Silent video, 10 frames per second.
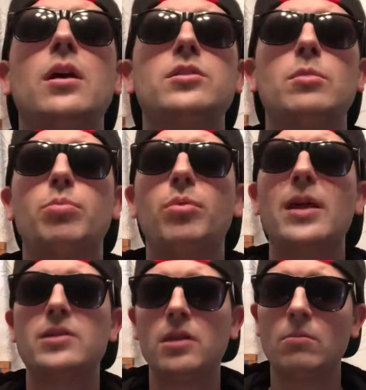
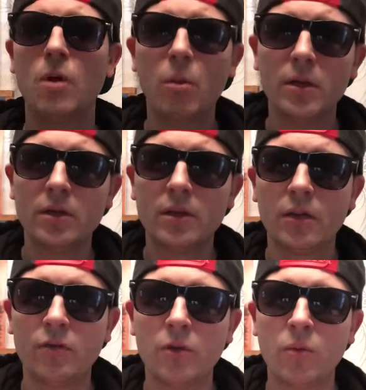depressing moment,
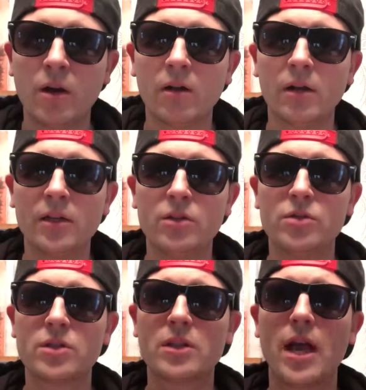if you will, and you
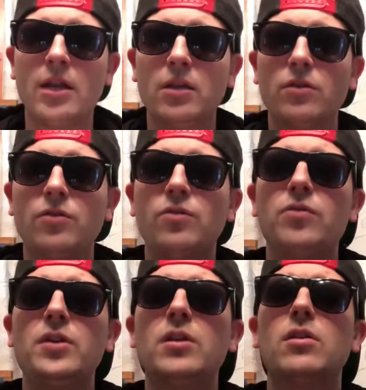just kind of
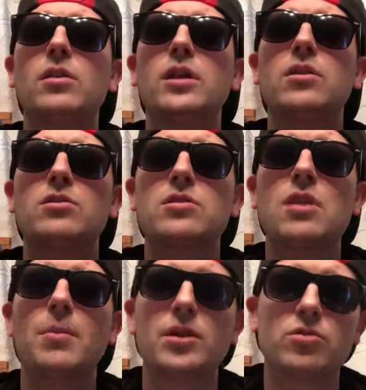feel like your
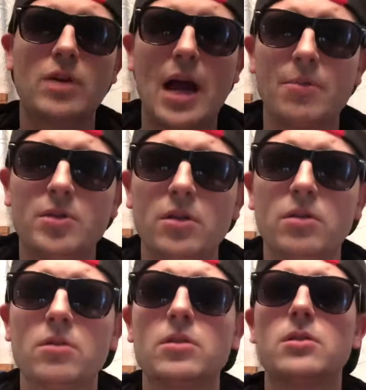stomach drops and
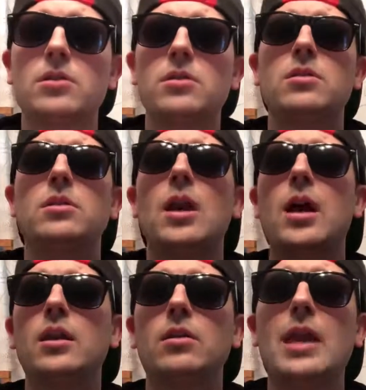you're just
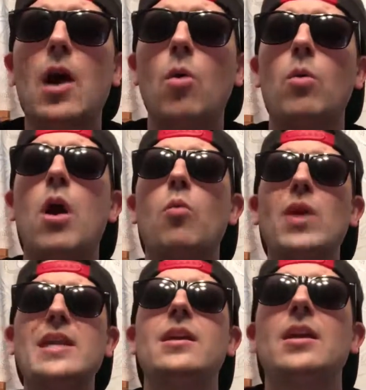kind of now
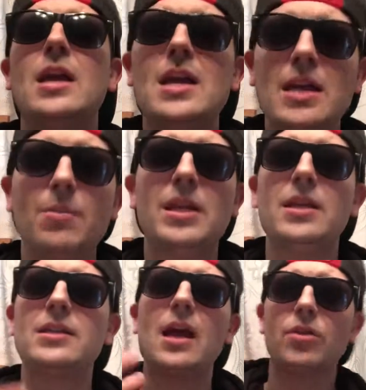awaiting
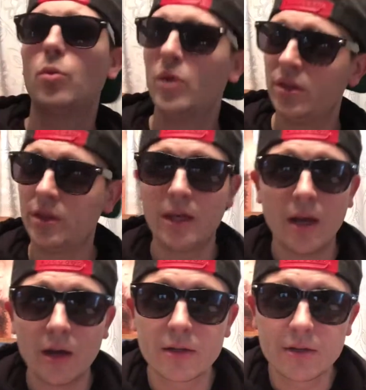imminent death with the
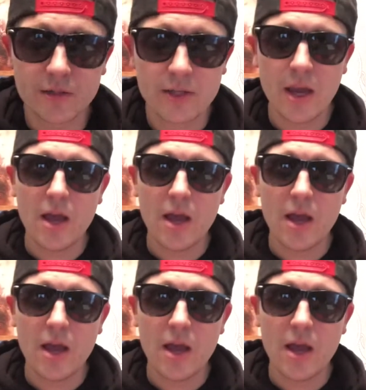characters.